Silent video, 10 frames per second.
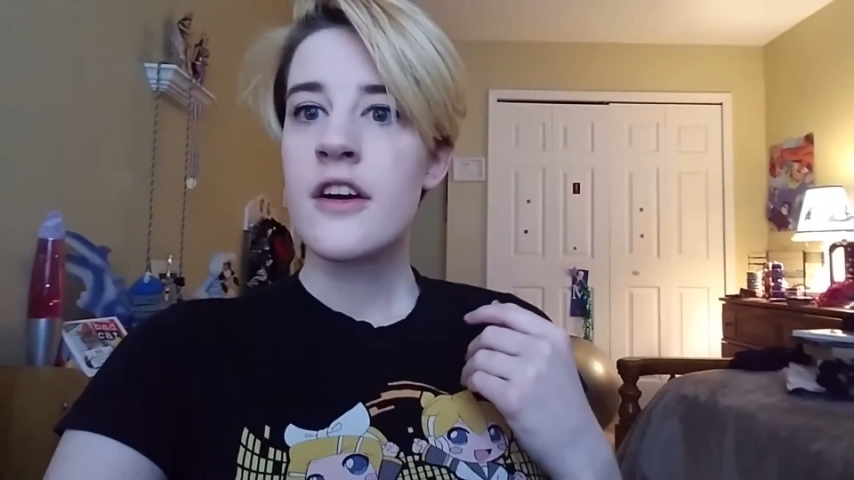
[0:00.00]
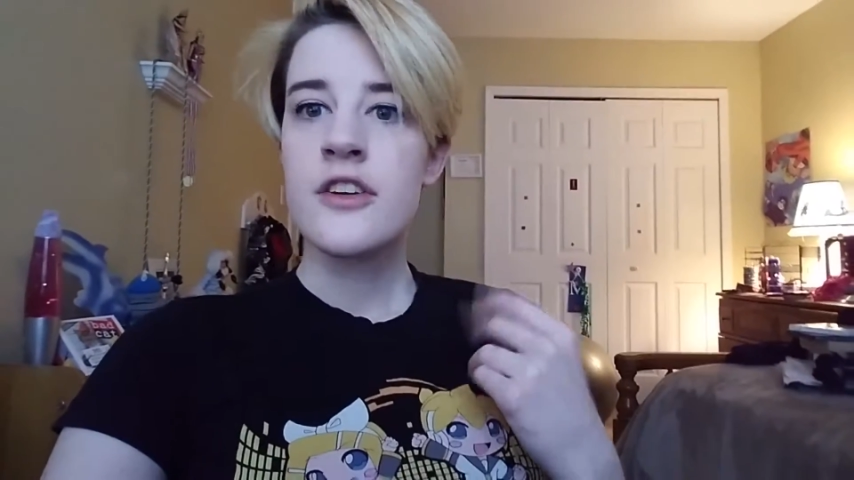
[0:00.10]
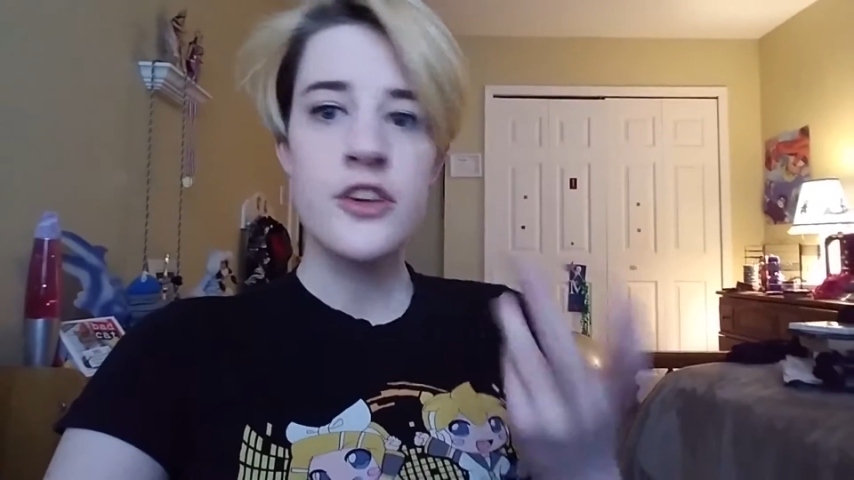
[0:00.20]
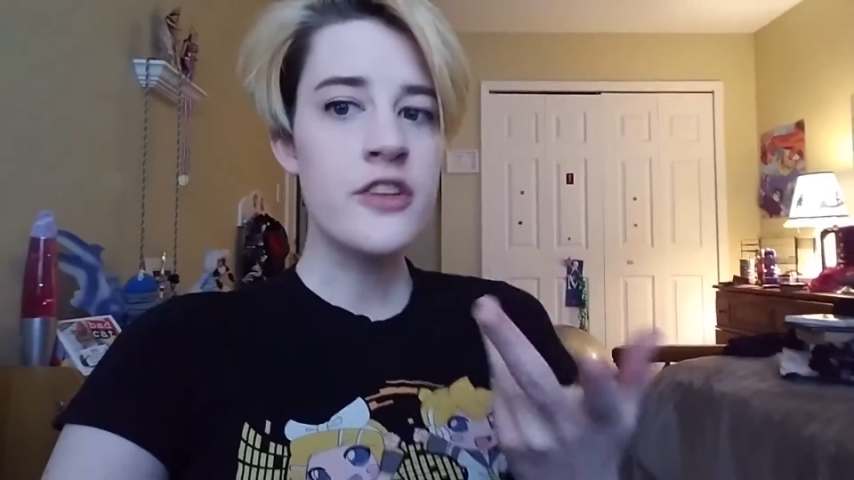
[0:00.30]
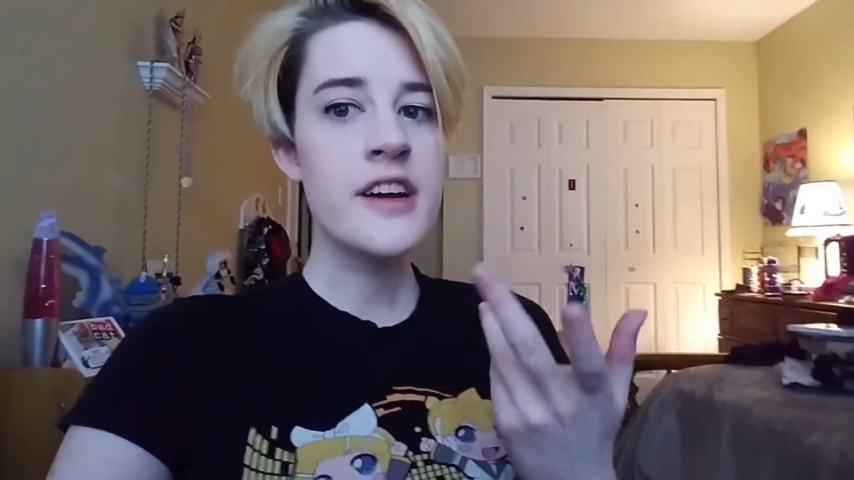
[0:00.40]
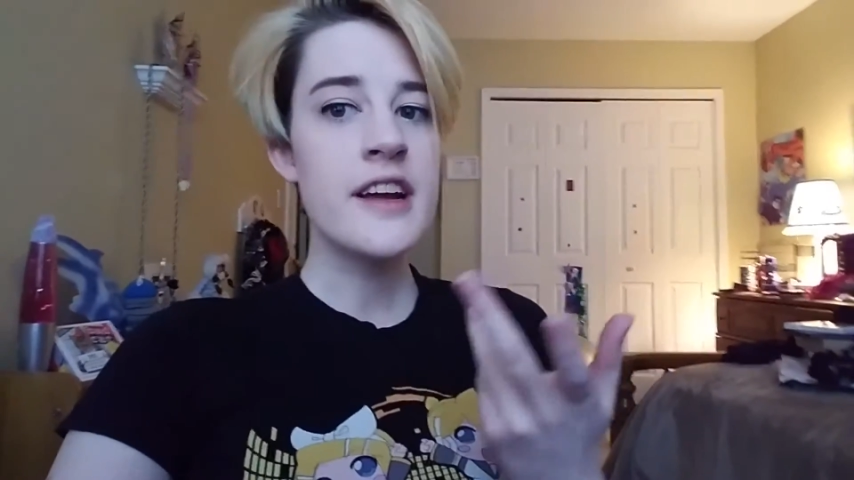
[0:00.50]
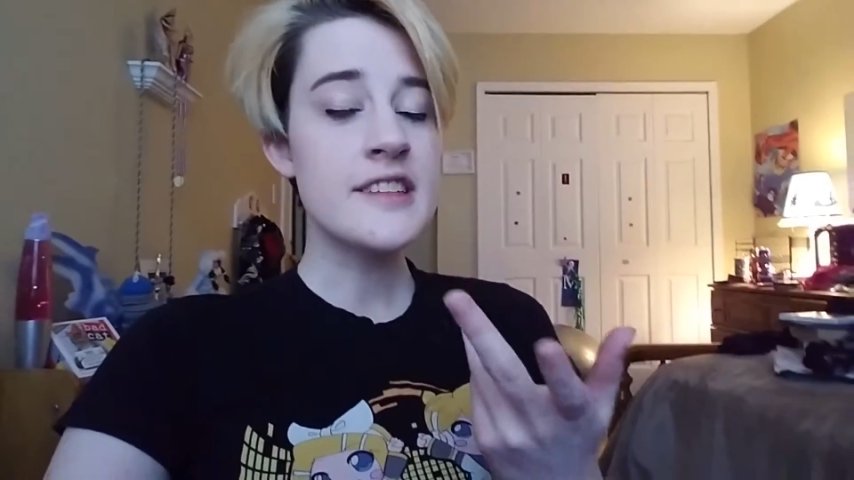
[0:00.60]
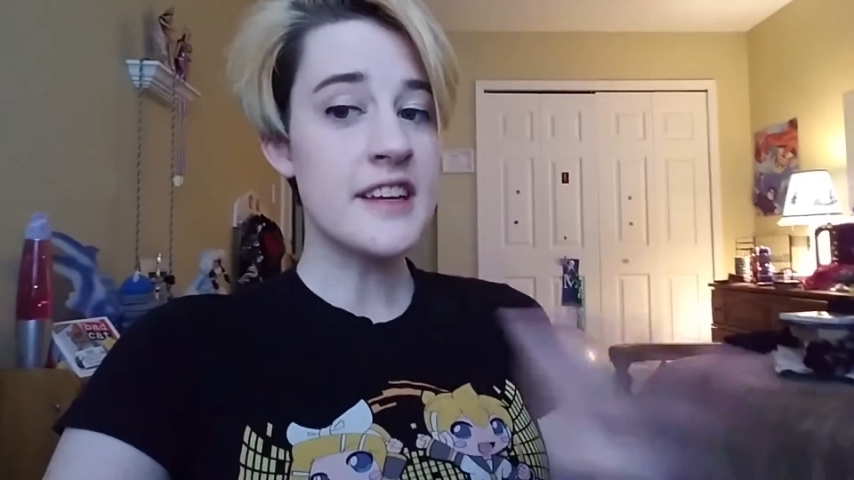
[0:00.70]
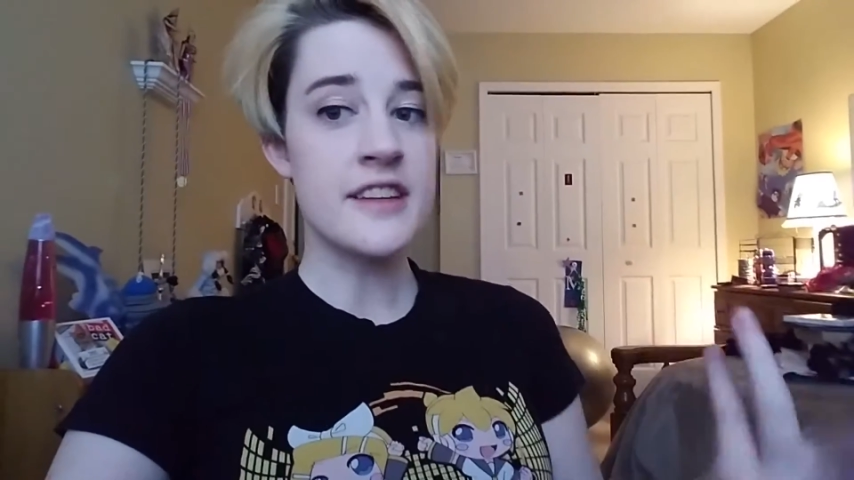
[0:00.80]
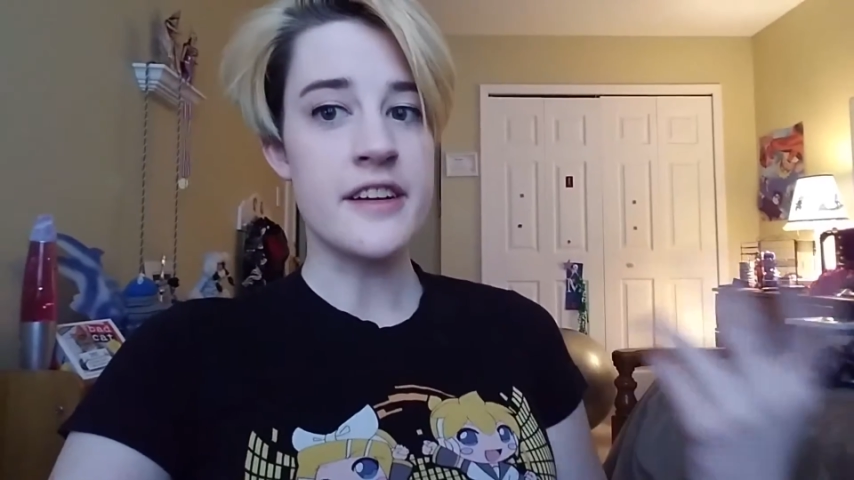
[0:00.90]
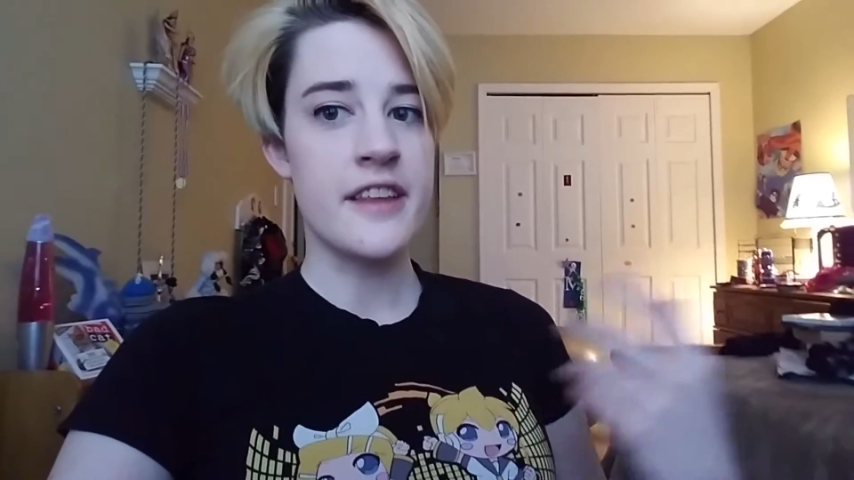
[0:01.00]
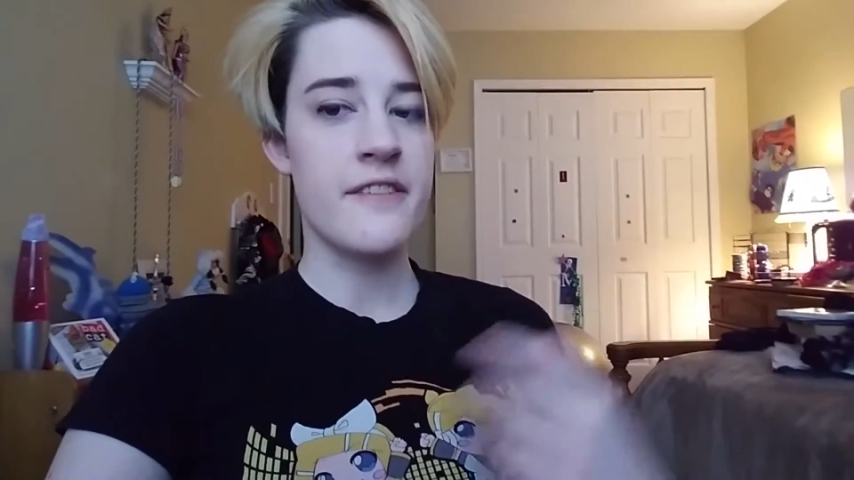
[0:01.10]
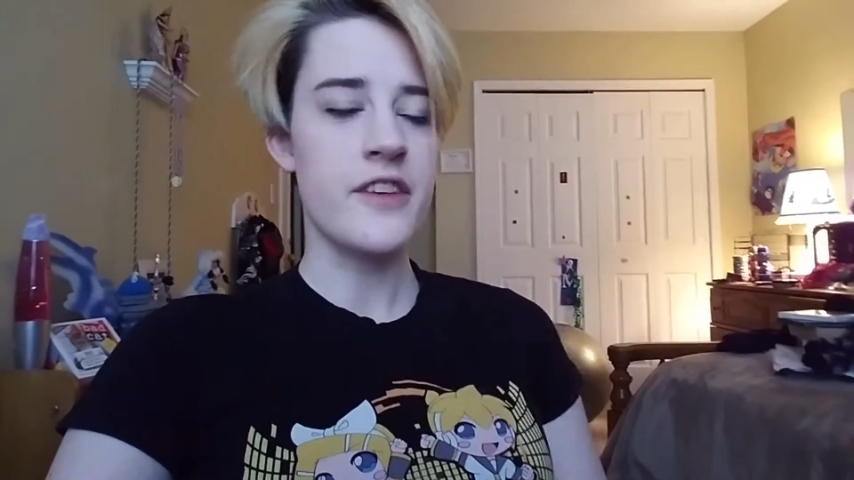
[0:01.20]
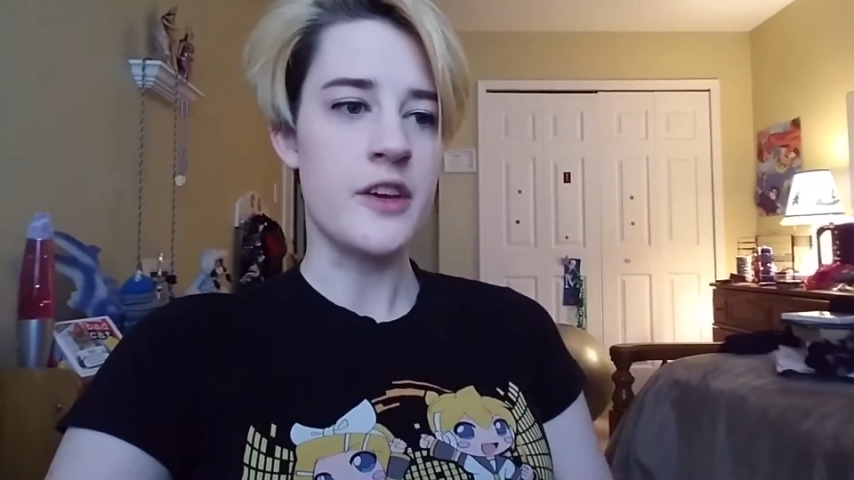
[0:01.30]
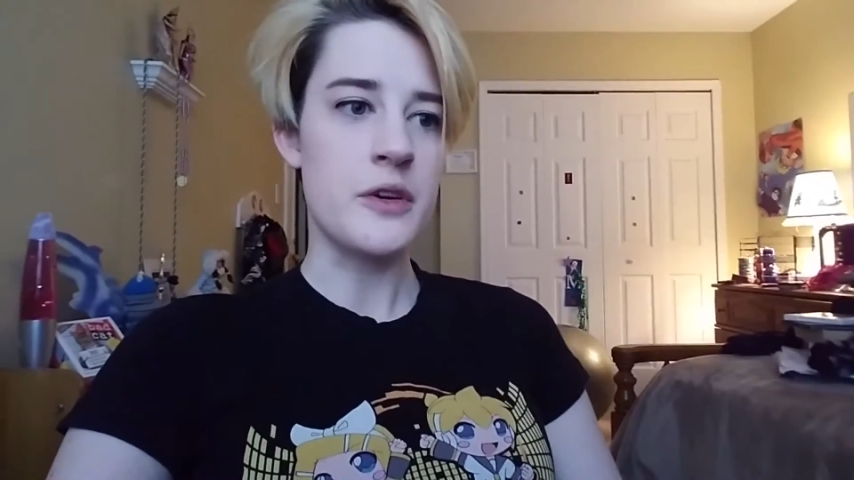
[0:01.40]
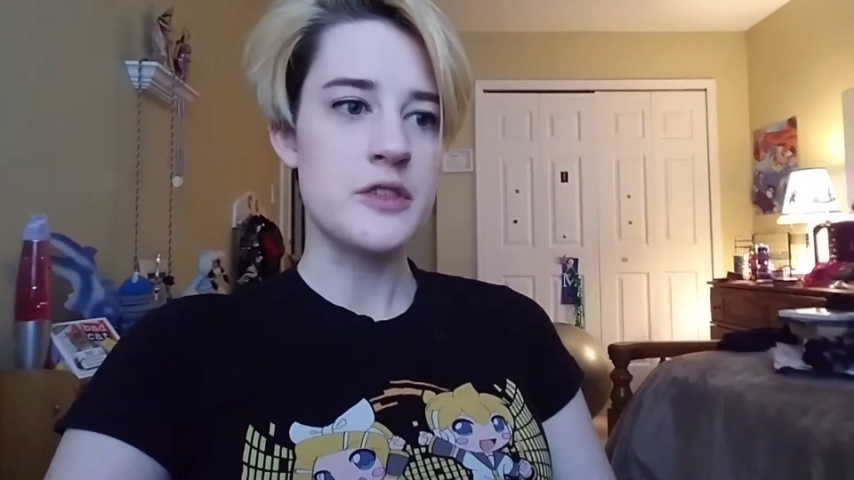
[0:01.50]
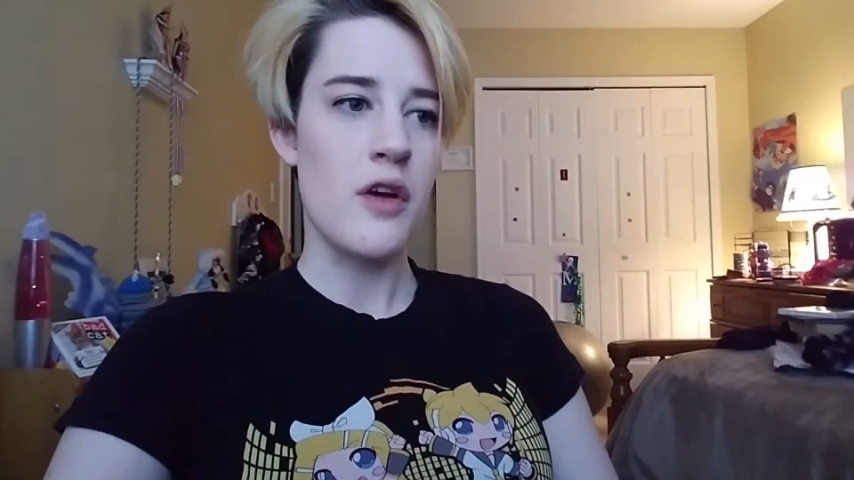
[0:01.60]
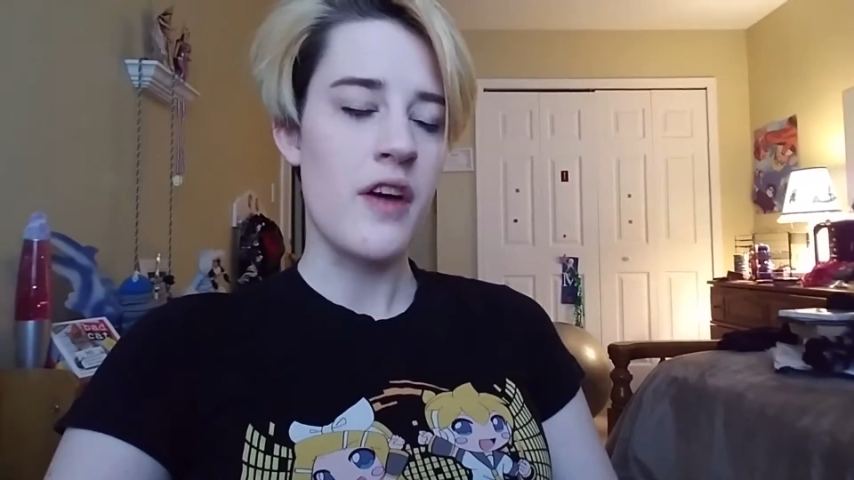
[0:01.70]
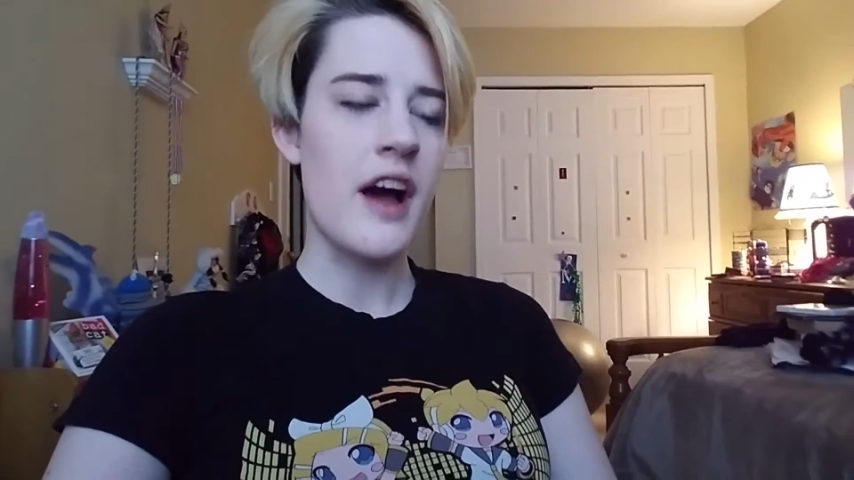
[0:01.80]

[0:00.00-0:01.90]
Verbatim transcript: You and I, I did not get that feeling whatsoever.